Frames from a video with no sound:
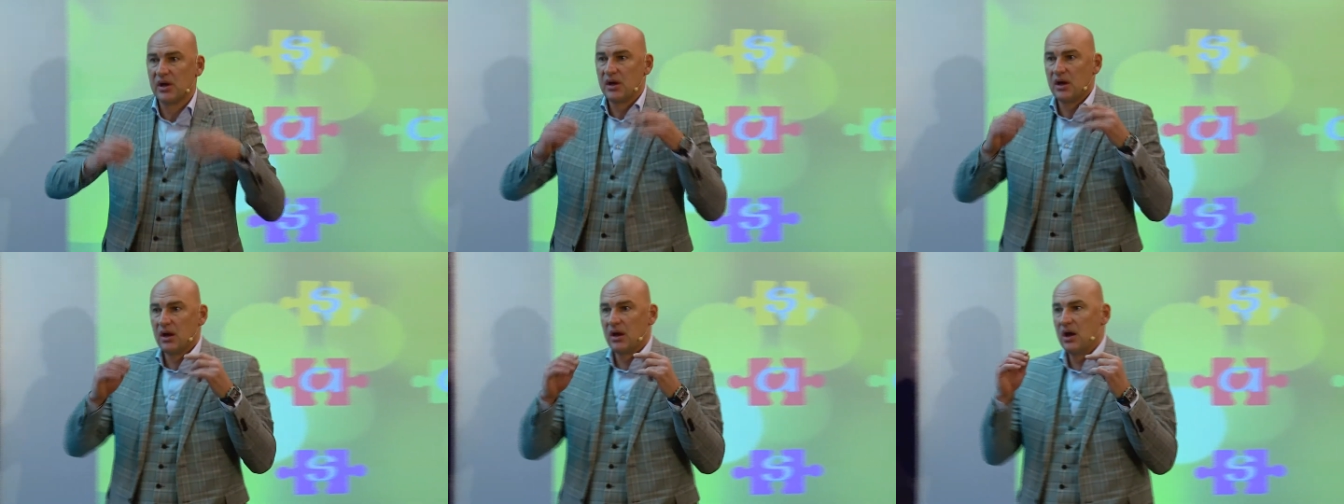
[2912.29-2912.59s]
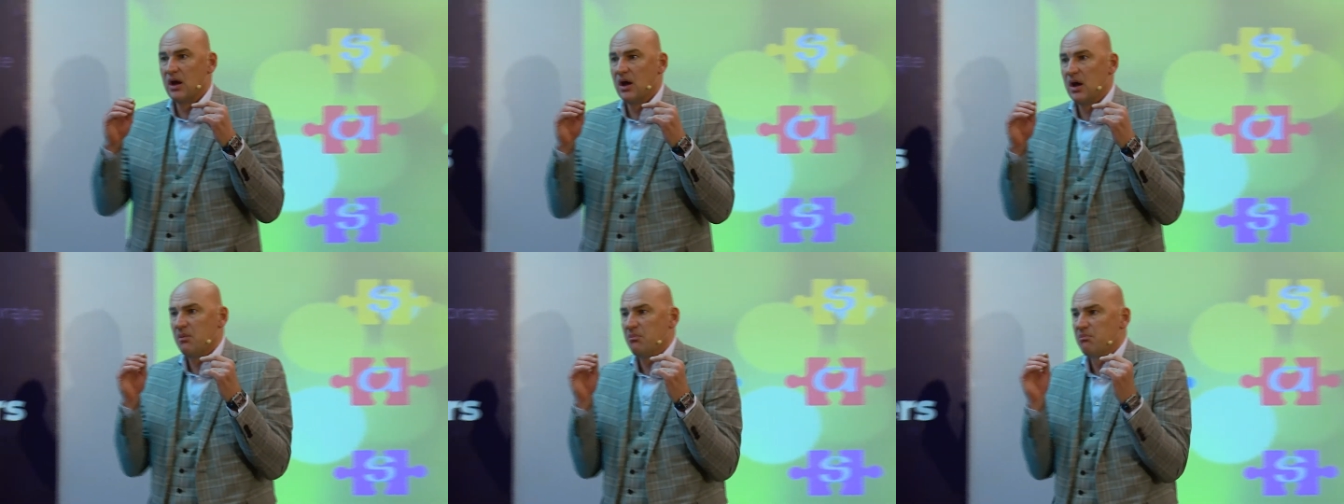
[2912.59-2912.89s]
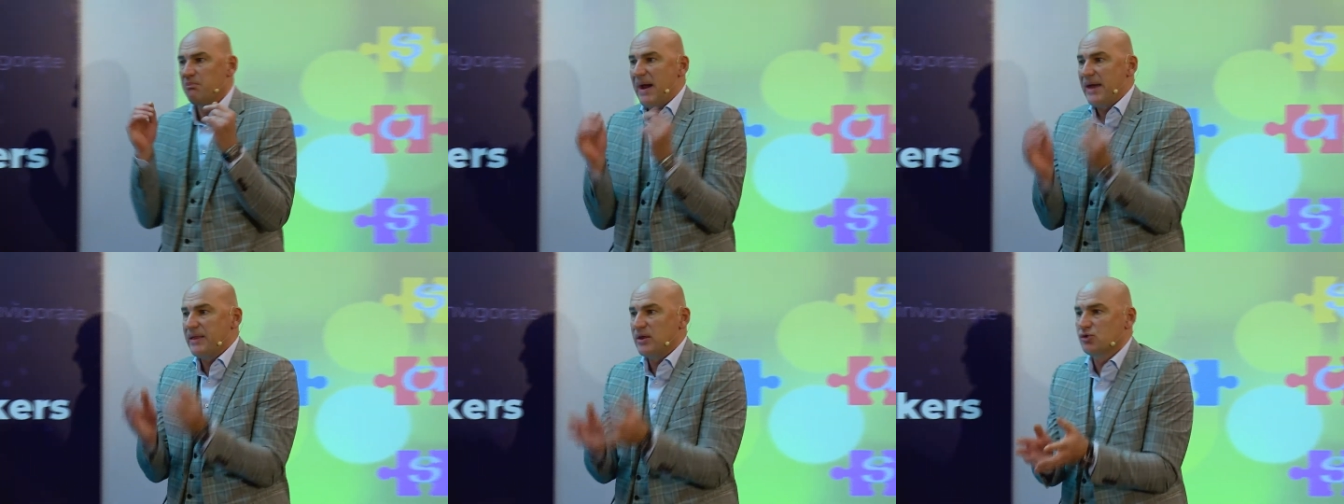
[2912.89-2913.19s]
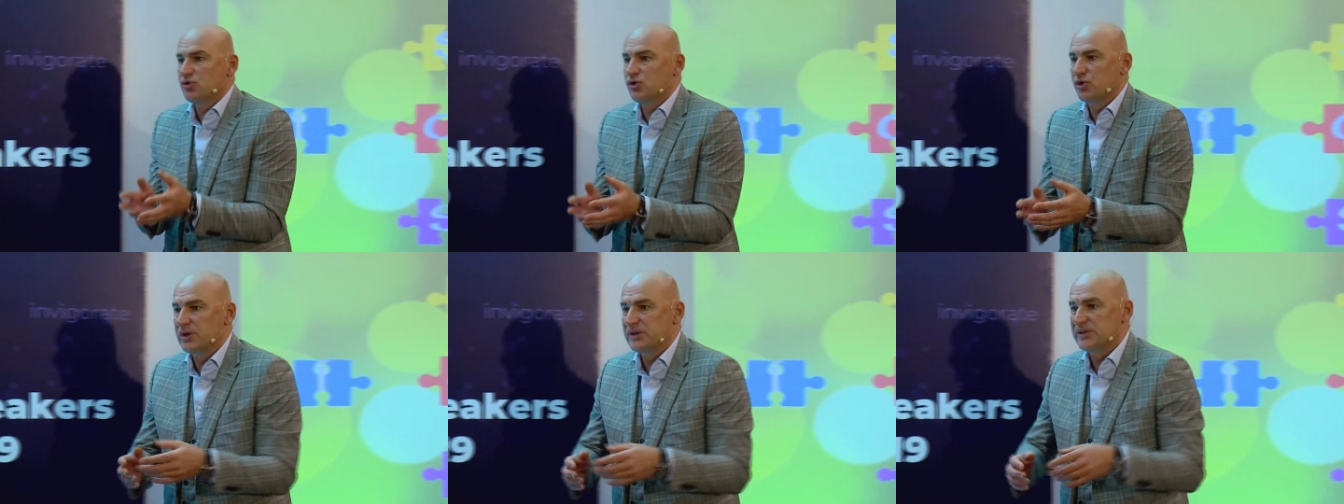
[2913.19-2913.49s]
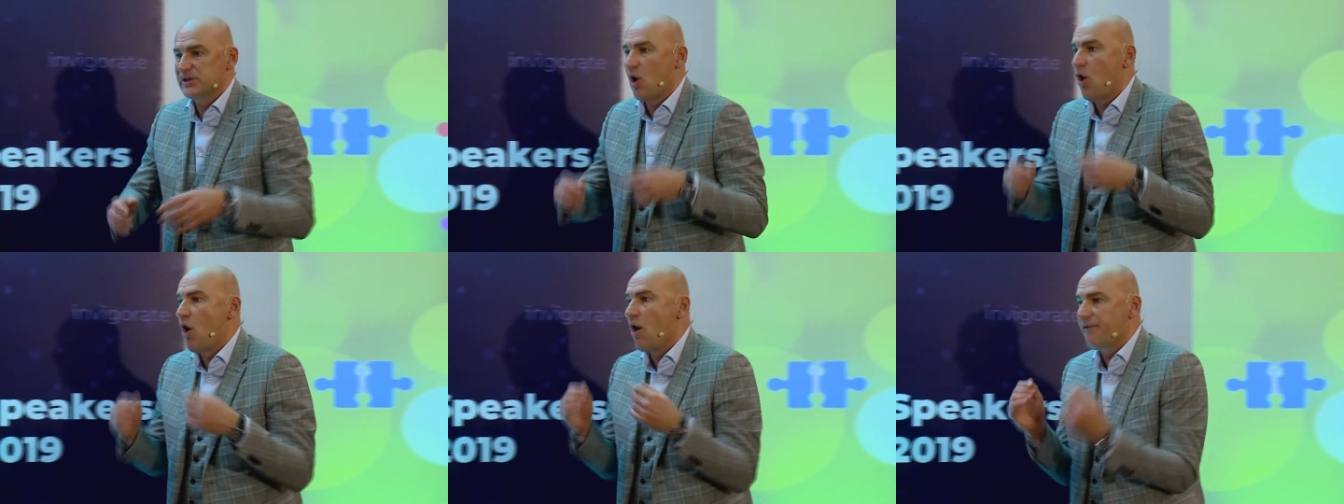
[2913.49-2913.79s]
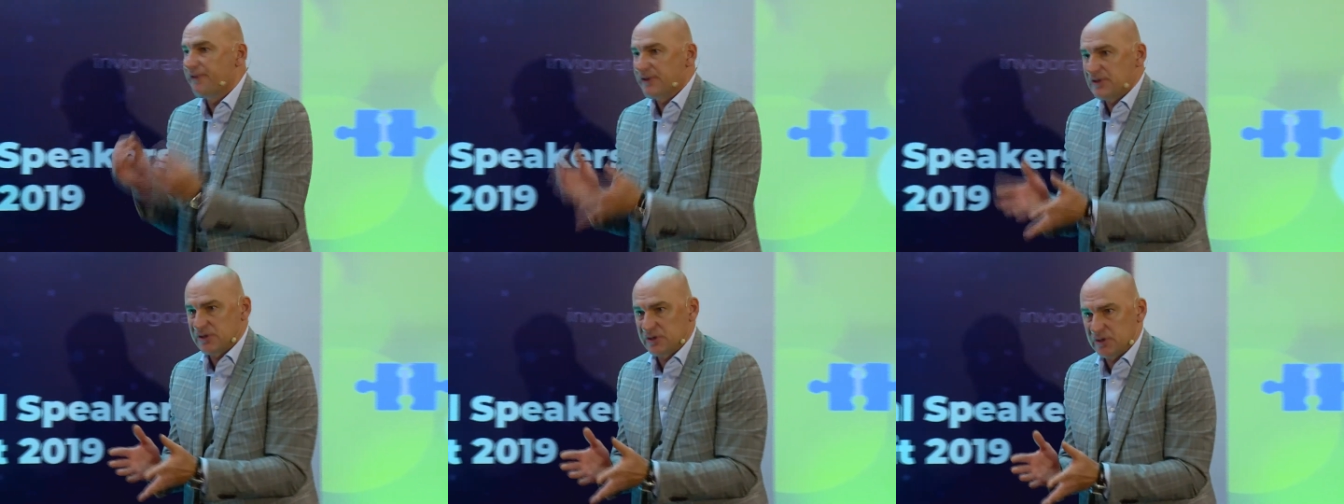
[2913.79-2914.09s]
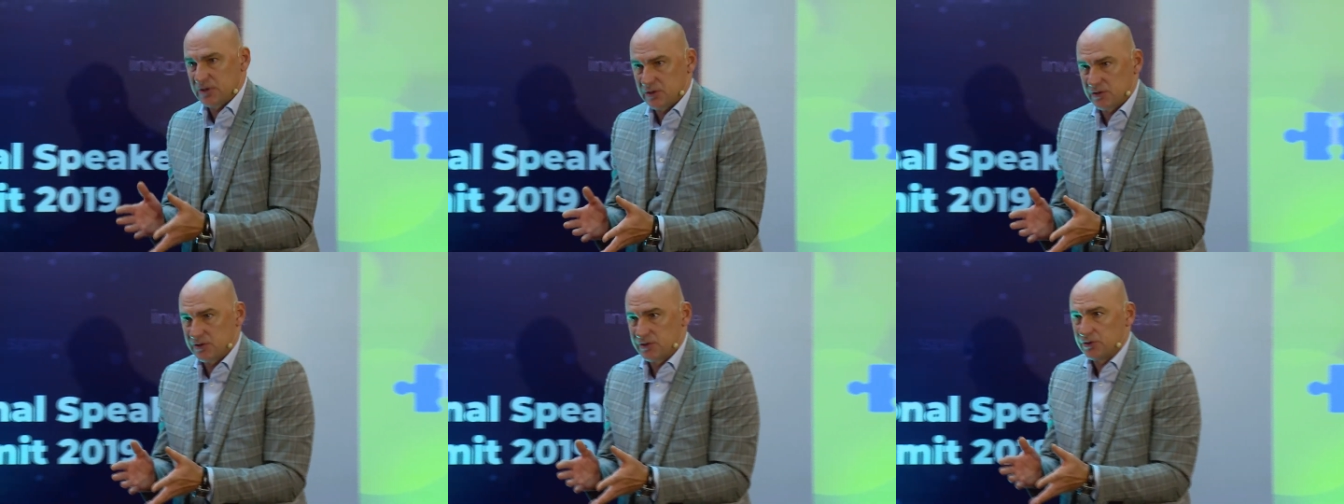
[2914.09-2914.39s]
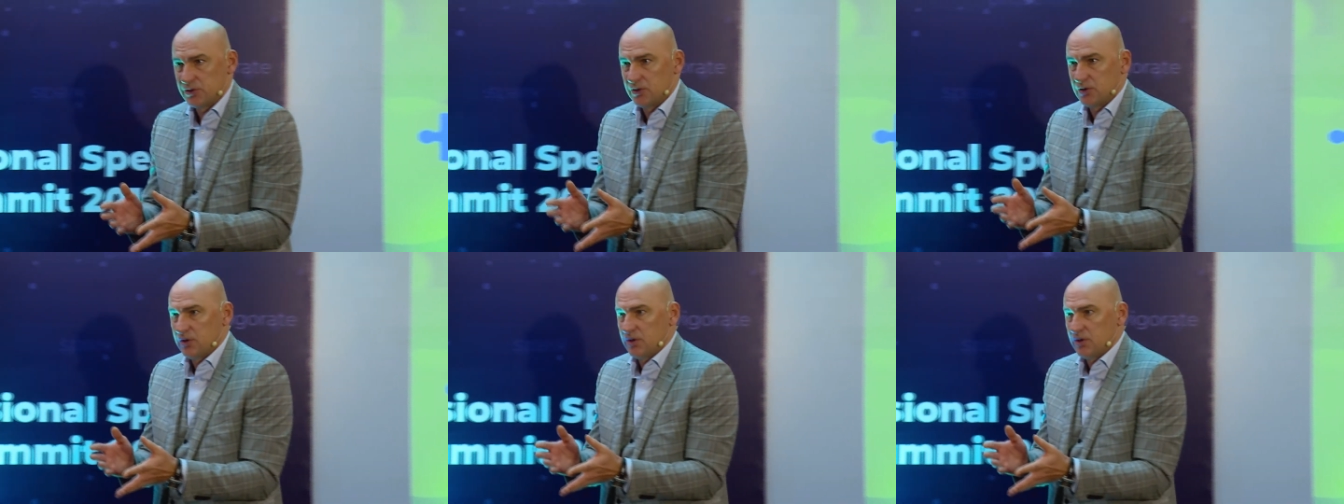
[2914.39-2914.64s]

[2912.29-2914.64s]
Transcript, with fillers: uh, managers, officers,